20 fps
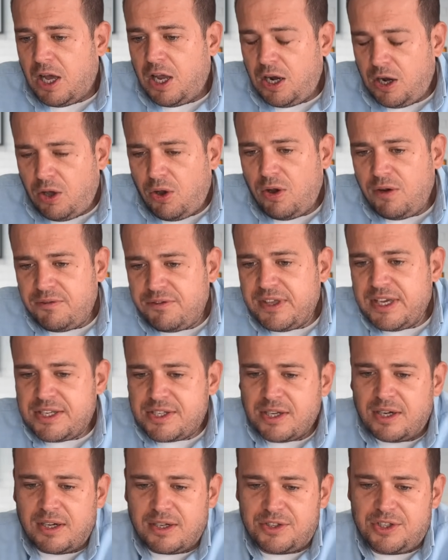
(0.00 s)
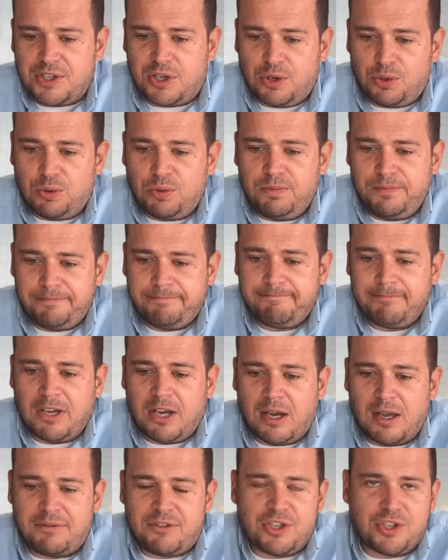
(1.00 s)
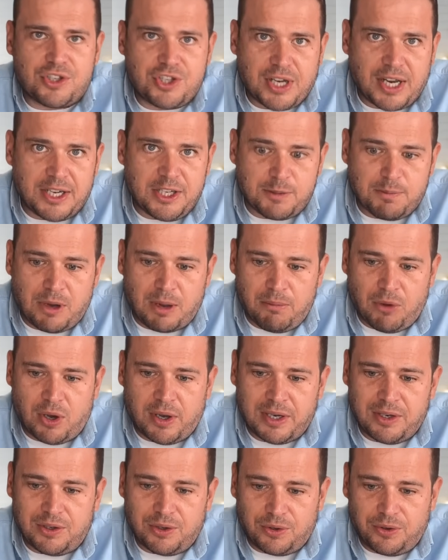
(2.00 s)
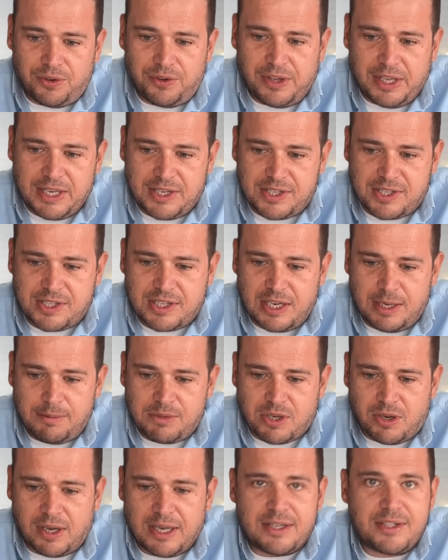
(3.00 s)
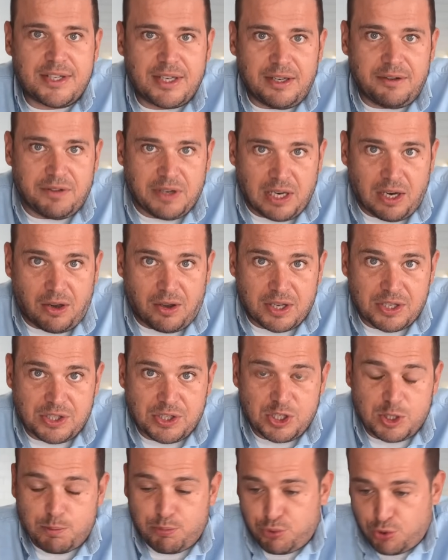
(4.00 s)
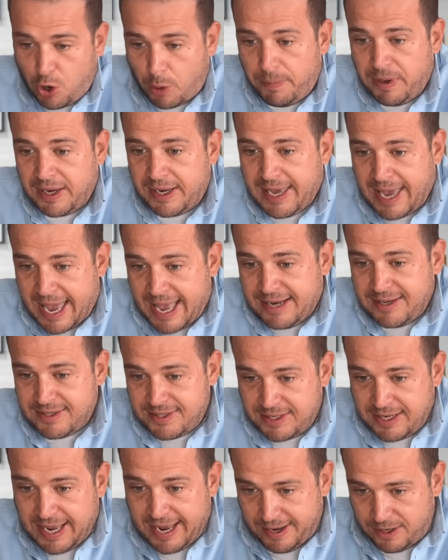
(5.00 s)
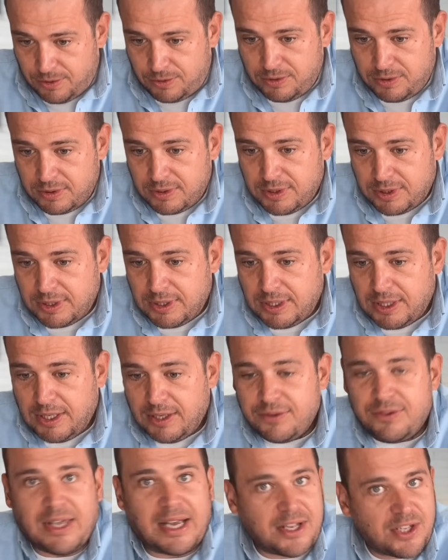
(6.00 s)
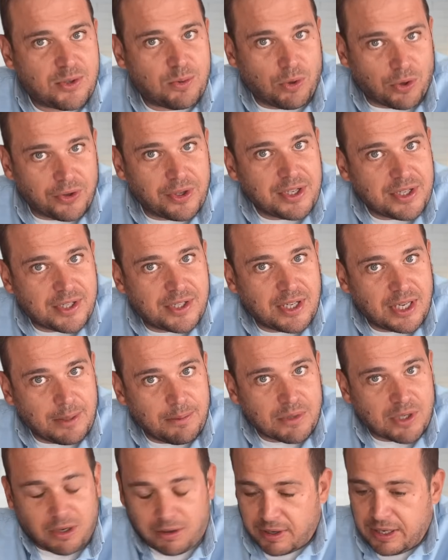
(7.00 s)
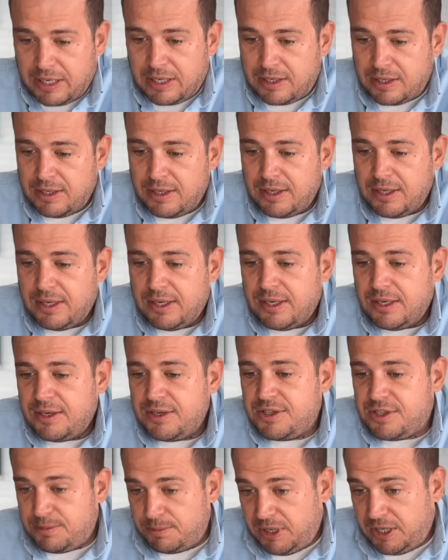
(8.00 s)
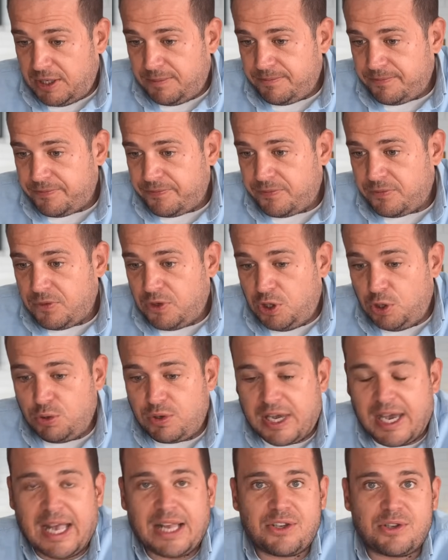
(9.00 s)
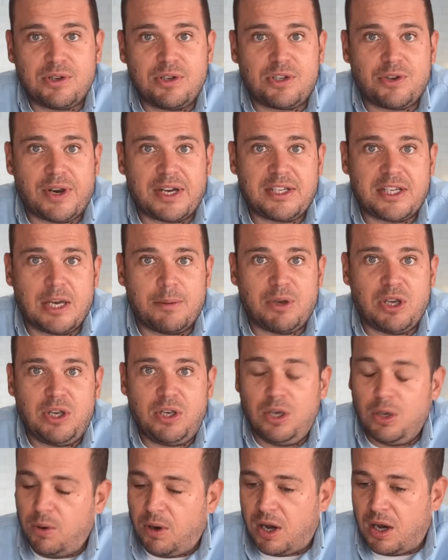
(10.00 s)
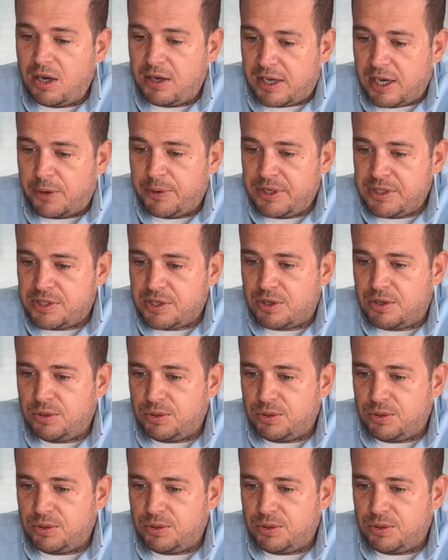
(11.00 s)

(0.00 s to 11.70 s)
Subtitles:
A lot of this article, I've just changed my mind on. This seems like TV license propaganda now. That's what this seems like to me. You cancel your direct debit, you are going to